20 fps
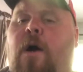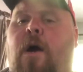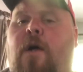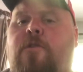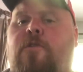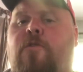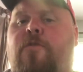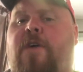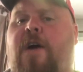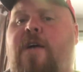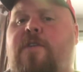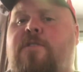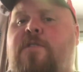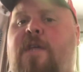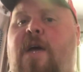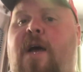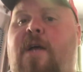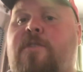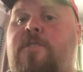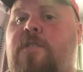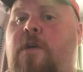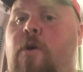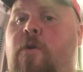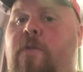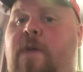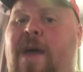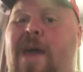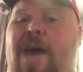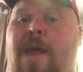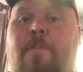2009. So
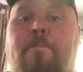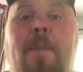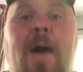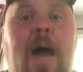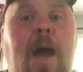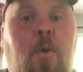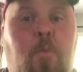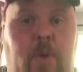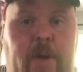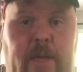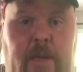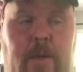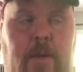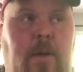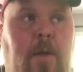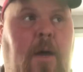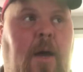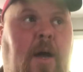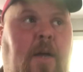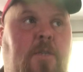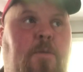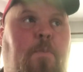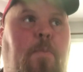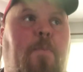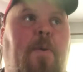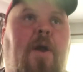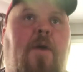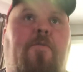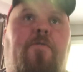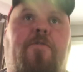they had a bye week to
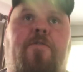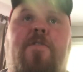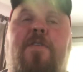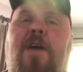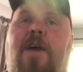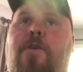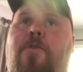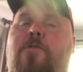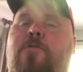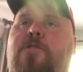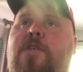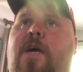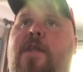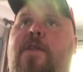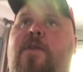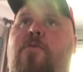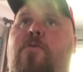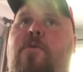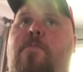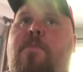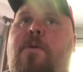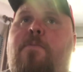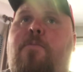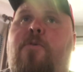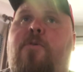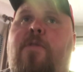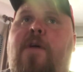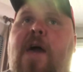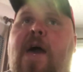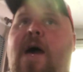prepare for the Taters. I didn't
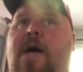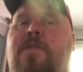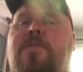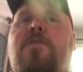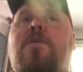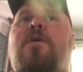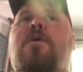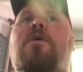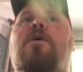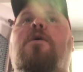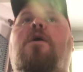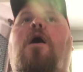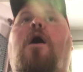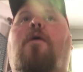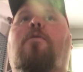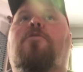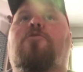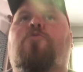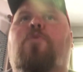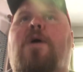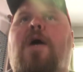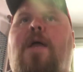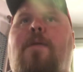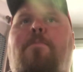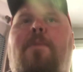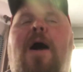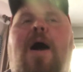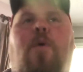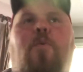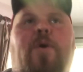remember that because we had a
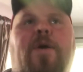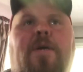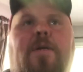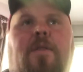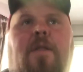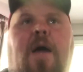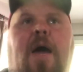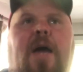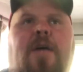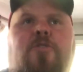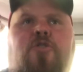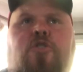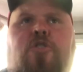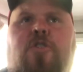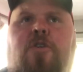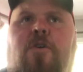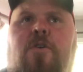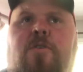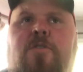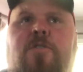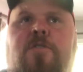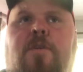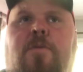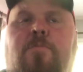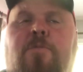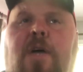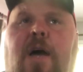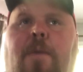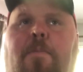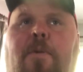bye week last year, it
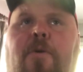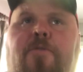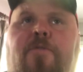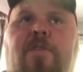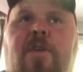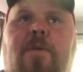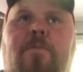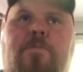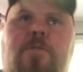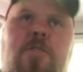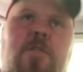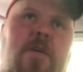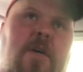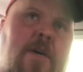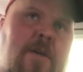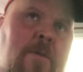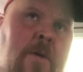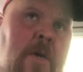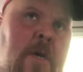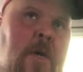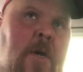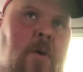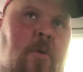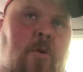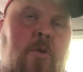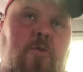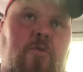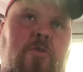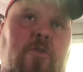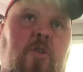seems like. Both teams did,
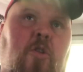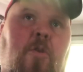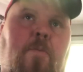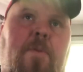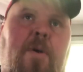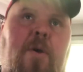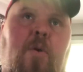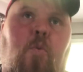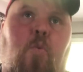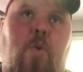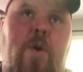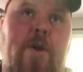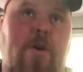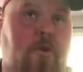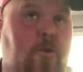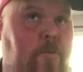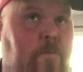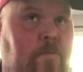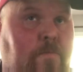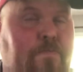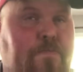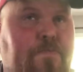which was a little bit weird,